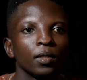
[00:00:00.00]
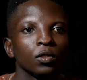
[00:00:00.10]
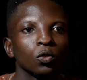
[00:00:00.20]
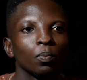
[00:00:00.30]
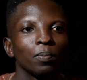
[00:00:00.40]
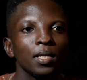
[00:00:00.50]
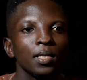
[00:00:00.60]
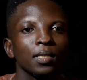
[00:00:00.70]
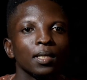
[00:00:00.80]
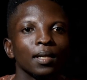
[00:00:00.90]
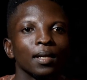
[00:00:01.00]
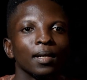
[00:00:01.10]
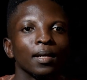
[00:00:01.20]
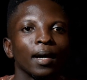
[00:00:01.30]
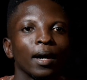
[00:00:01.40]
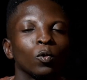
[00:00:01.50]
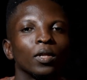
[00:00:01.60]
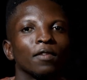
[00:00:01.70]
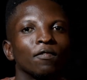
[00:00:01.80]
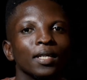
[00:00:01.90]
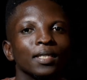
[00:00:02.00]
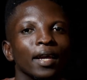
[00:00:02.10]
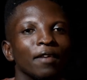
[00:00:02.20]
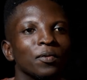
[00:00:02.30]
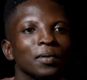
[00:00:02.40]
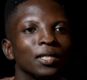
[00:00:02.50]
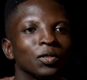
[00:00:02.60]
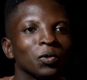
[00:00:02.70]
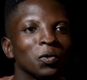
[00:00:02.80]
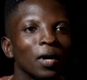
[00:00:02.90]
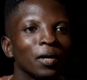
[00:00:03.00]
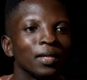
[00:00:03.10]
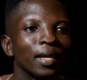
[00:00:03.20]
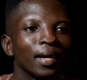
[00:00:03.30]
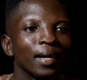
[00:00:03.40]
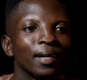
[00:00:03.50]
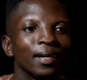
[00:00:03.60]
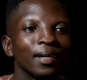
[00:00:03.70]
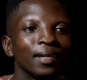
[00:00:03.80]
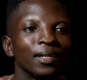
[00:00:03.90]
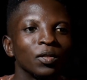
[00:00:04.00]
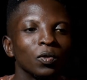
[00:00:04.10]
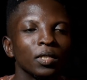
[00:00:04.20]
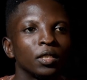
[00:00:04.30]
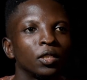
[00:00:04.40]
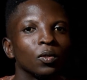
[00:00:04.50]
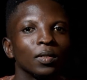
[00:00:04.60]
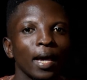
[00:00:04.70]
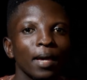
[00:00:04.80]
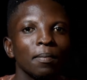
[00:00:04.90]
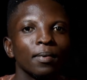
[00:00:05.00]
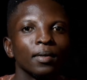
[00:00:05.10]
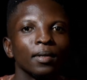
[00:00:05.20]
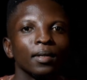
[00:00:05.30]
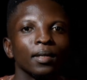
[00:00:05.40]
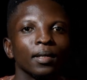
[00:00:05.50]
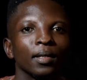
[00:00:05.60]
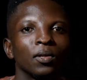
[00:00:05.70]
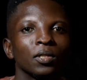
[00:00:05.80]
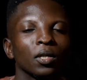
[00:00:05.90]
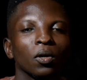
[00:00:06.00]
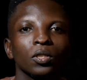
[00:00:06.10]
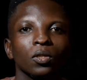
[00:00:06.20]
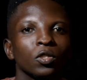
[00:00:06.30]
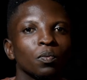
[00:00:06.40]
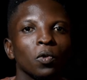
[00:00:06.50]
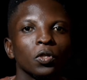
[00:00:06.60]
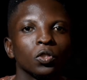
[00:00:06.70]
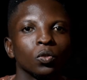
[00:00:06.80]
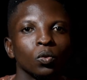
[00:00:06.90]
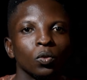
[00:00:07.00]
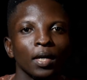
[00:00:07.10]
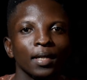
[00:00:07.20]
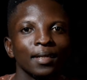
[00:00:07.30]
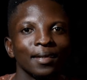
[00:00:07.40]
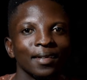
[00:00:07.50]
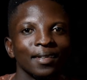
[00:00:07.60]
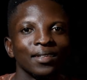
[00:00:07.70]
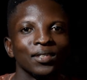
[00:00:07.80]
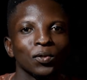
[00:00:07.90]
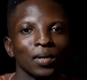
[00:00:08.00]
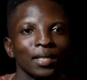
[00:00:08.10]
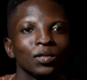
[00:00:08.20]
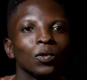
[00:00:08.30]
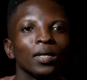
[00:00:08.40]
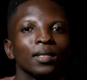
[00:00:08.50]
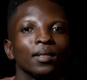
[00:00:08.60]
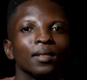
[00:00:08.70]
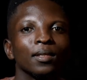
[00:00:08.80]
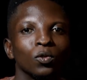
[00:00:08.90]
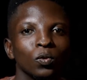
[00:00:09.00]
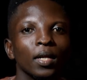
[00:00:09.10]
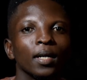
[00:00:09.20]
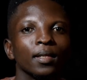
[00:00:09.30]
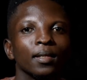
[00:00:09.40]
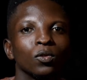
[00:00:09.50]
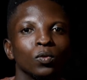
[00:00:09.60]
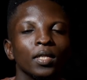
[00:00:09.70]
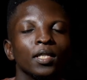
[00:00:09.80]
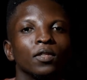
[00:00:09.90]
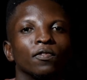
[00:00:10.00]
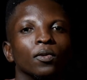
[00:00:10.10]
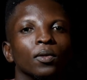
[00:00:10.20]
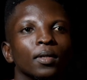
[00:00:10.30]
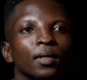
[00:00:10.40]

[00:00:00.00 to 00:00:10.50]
So please, I would advise that everybody should go out there, know his genotype. It doesn't cost us much to know that. So let's go and do that, do the needful.